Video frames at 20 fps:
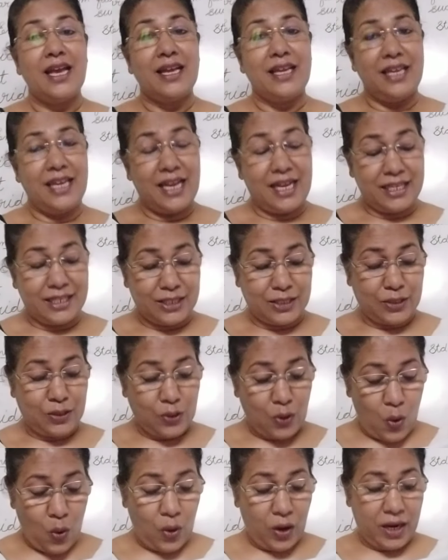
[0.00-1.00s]
Yes,
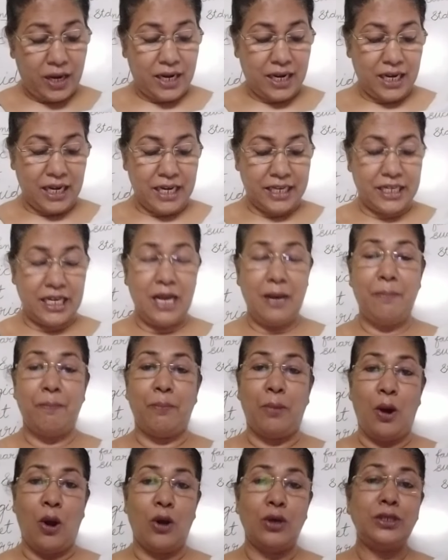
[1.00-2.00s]
cook, little
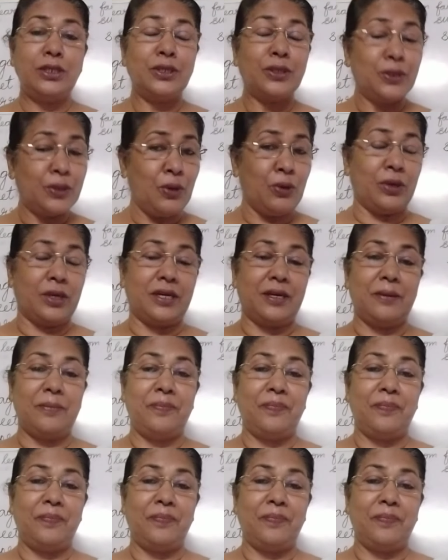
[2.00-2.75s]
pot, cook.